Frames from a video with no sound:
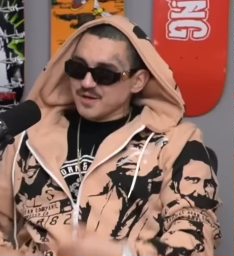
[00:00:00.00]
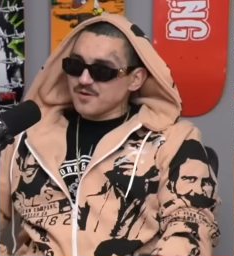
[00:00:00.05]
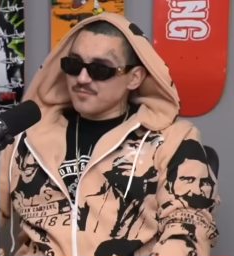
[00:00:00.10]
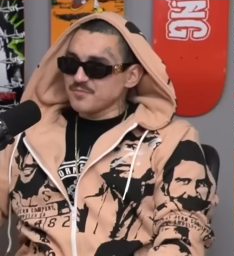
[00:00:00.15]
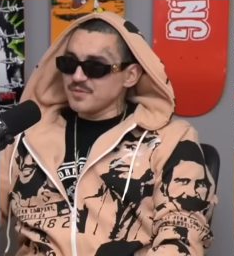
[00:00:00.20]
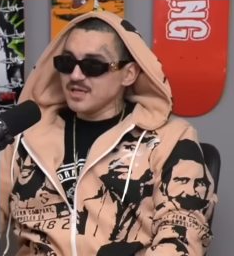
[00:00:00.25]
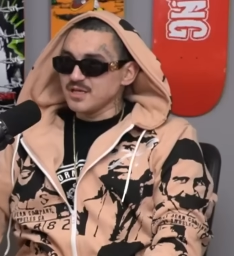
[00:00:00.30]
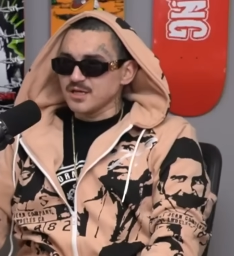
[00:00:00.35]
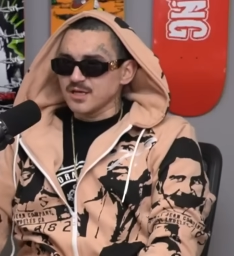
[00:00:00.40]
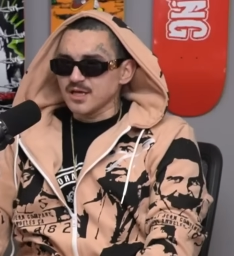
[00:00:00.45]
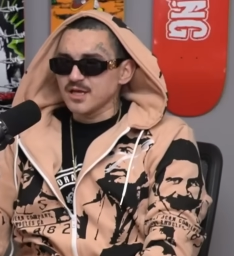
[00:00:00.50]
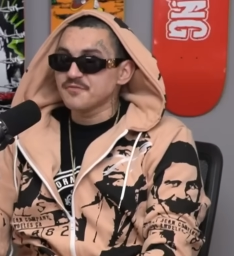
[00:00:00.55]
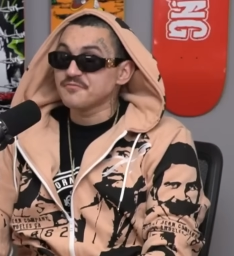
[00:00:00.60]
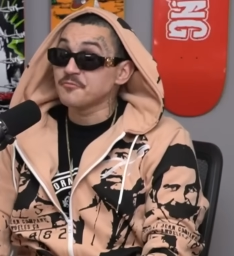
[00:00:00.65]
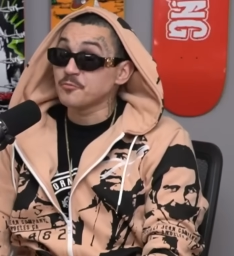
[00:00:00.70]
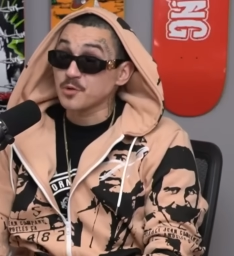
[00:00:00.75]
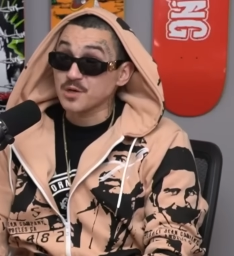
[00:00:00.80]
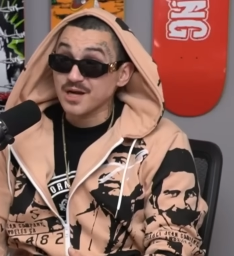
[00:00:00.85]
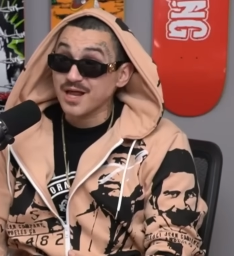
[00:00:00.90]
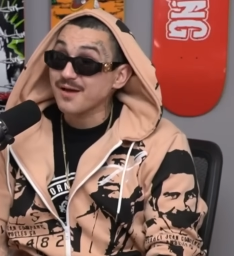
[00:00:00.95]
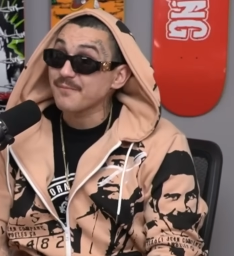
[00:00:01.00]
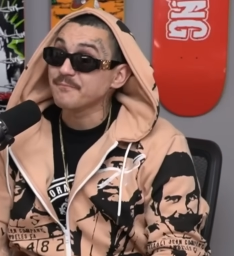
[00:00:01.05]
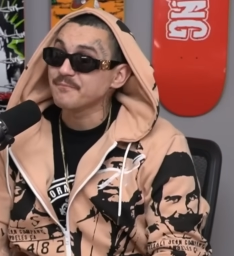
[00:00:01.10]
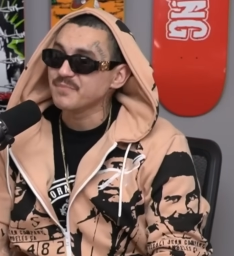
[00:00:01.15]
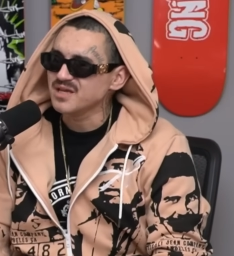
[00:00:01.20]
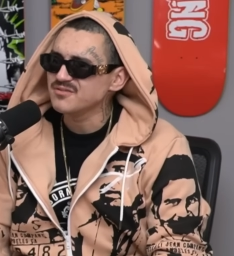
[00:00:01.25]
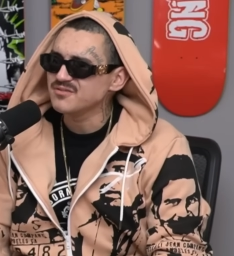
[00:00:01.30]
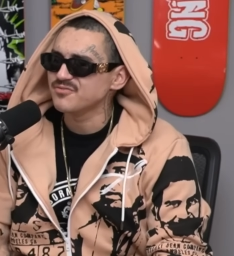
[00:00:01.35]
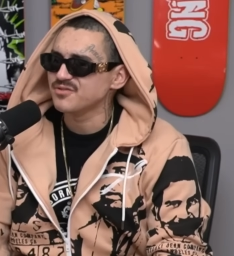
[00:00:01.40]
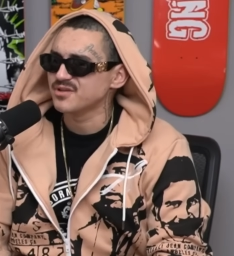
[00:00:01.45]
Speaker 1: me if we're not
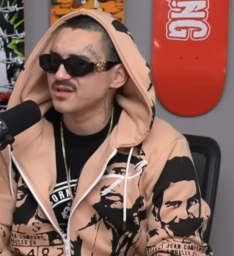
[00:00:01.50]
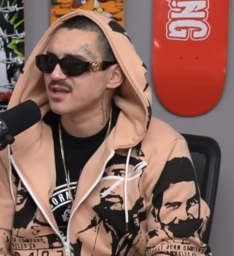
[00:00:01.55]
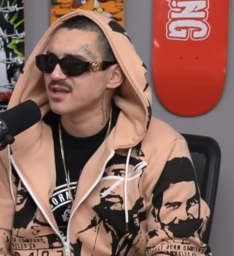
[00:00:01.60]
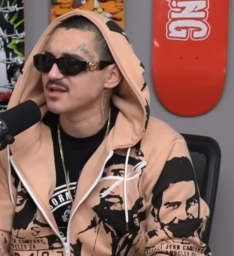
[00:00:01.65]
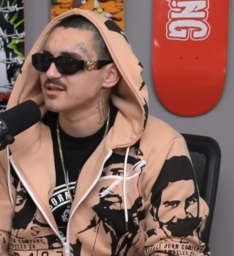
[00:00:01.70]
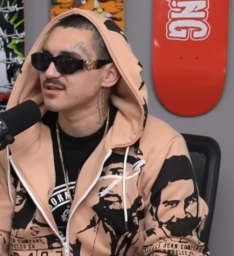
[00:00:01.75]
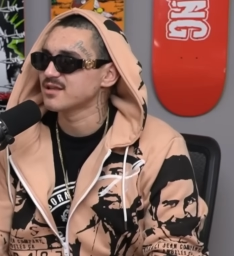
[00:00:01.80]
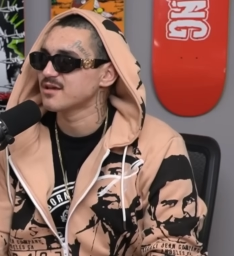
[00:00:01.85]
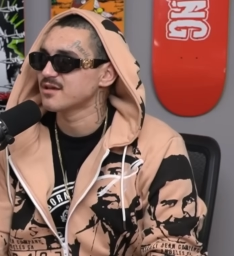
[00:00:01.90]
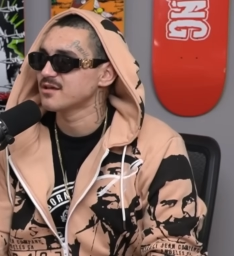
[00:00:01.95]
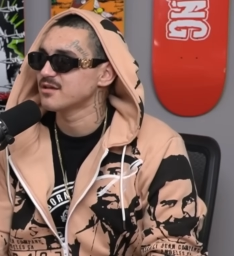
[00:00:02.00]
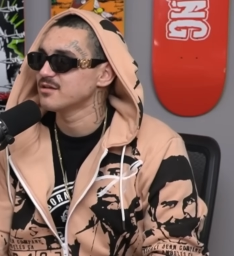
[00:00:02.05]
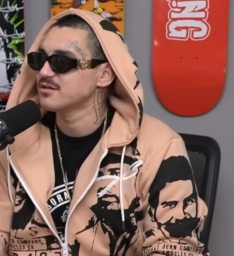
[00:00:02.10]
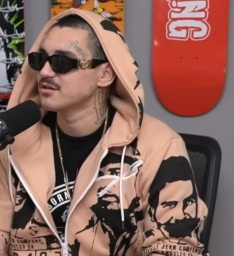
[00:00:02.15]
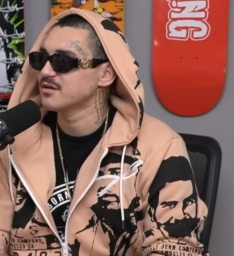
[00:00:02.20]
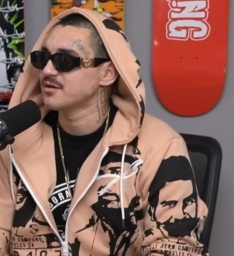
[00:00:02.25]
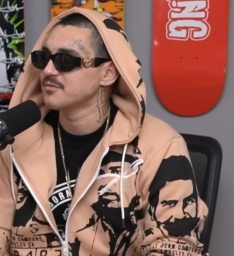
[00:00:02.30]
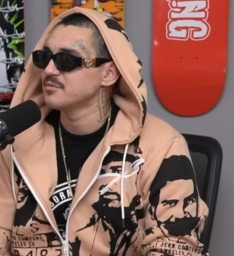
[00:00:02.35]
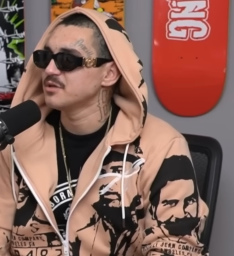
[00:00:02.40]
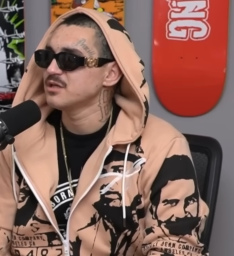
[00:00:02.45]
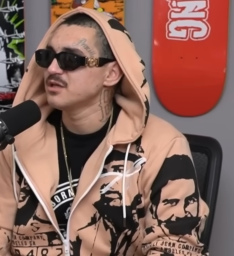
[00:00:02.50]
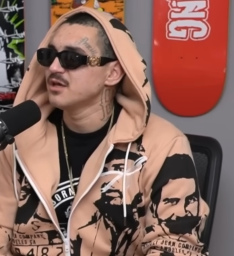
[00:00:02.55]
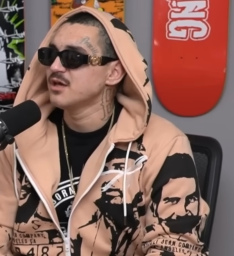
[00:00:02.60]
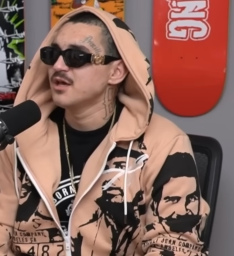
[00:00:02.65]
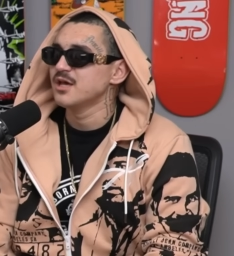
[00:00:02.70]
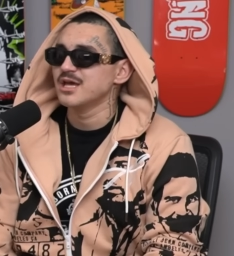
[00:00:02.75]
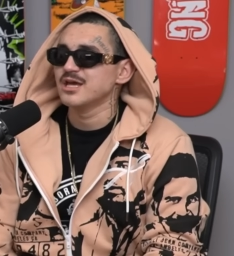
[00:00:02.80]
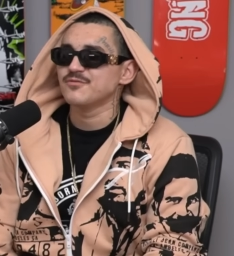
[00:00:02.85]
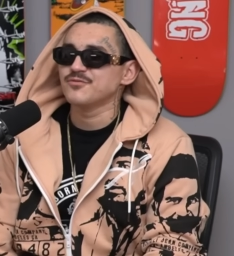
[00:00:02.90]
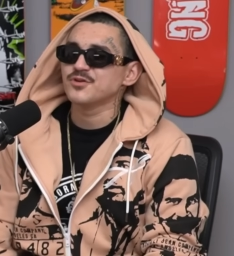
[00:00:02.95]
beefing like that? Yeah. You know what I mean?
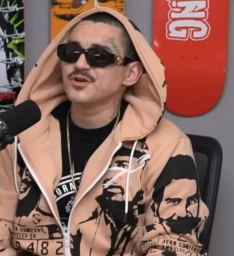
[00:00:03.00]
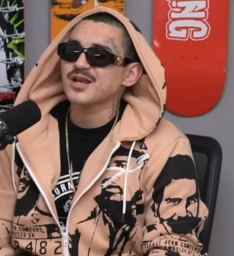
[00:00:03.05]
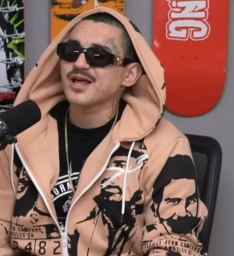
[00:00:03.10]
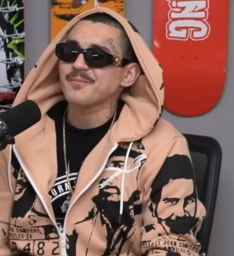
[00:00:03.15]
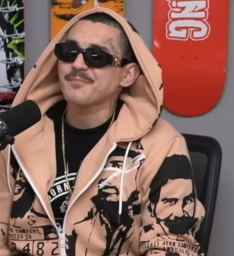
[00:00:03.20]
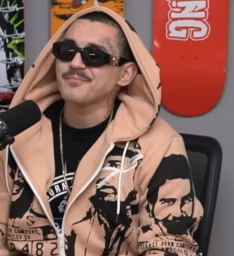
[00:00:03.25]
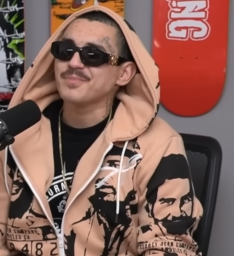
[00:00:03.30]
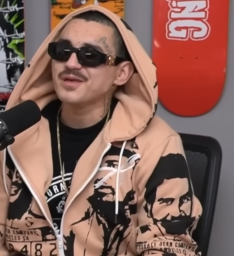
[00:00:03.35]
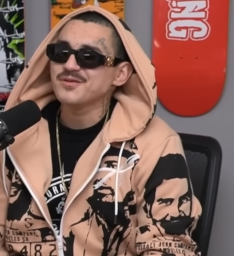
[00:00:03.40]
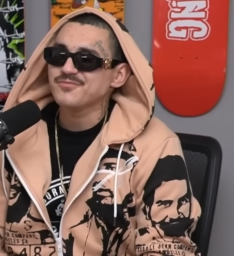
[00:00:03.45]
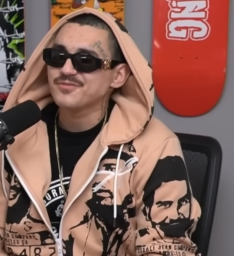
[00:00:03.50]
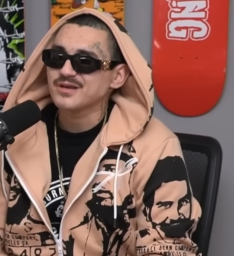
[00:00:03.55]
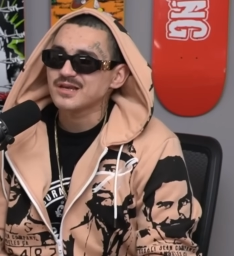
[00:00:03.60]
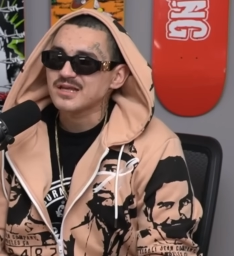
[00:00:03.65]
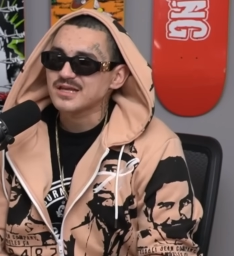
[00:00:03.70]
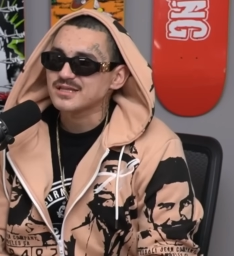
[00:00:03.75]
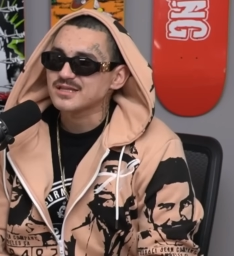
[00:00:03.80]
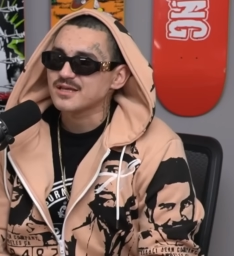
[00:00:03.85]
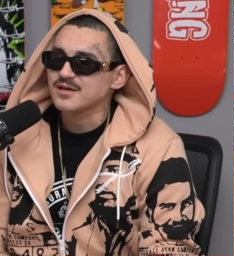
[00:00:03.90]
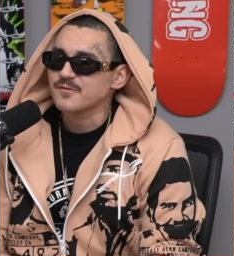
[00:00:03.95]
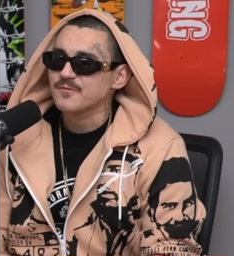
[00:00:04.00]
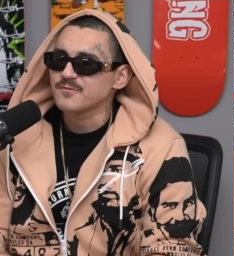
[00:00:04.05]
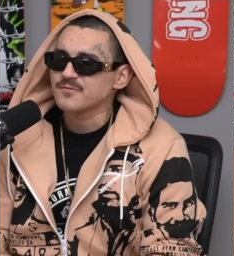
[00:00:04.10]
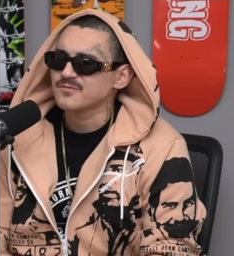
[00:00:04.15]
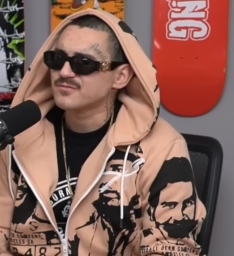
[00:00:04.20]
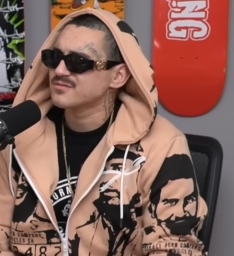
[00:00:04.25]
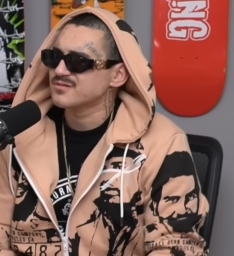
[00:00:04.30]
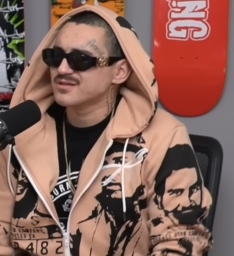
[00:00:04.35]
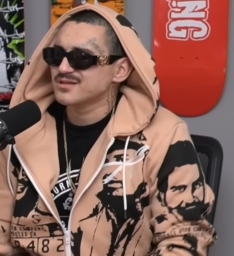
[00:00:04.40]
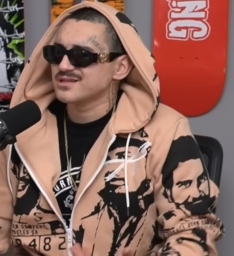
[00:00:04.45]
If you're not beefing like that,
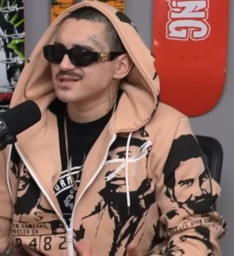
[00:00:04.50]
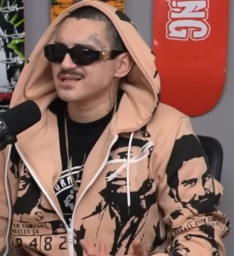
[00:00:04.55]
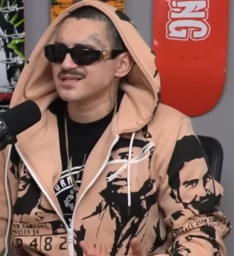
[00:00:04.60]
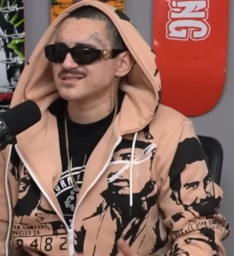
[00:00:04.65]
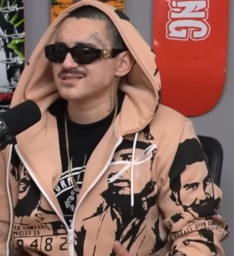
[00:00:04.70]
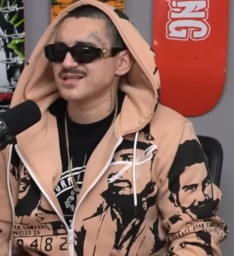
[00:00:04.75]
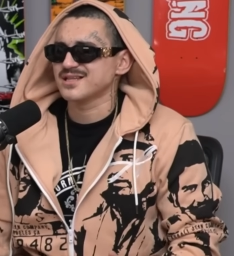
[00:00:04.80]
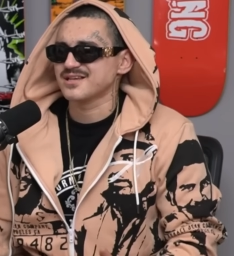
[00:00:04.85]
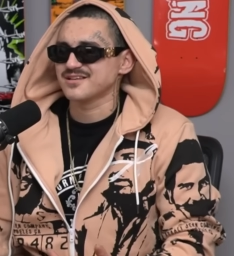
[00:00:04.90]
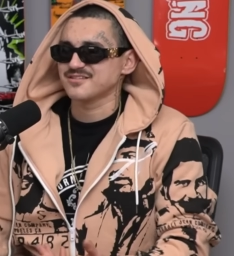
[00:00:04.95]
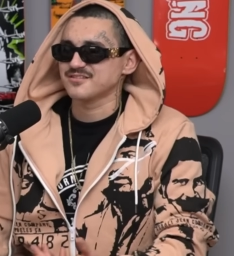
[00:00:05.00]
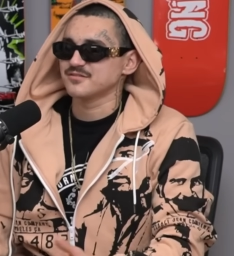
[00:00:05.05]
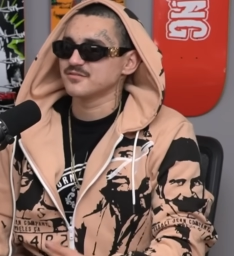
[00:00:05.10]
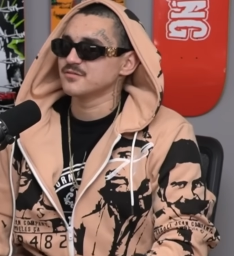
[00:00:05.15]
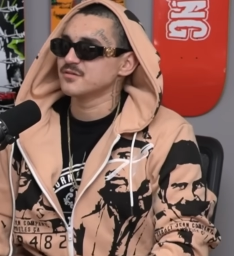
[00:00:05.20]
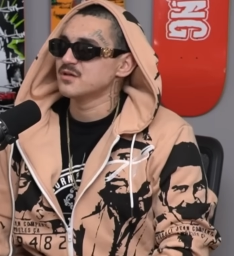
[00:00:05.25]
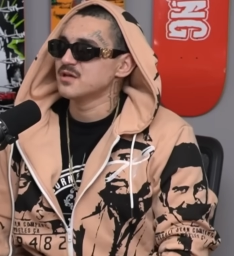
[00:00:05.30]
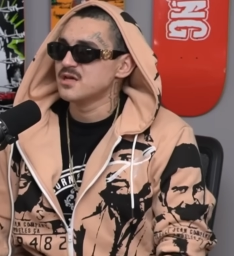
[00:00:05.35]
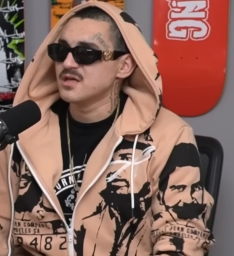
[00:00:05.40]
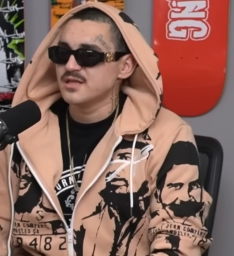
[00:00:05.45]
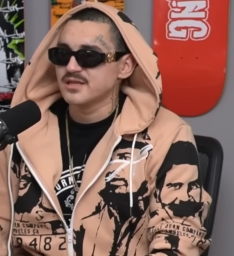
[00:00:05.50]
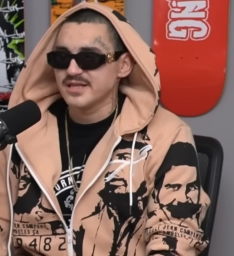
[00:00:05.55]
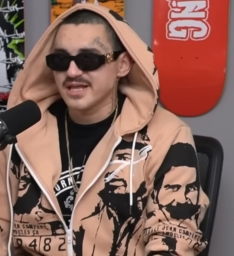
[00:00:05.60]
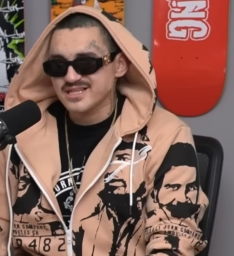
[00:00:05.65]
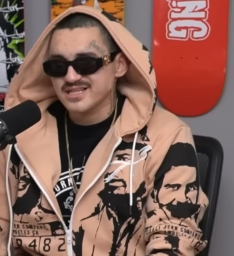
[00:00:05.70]
it's like, that's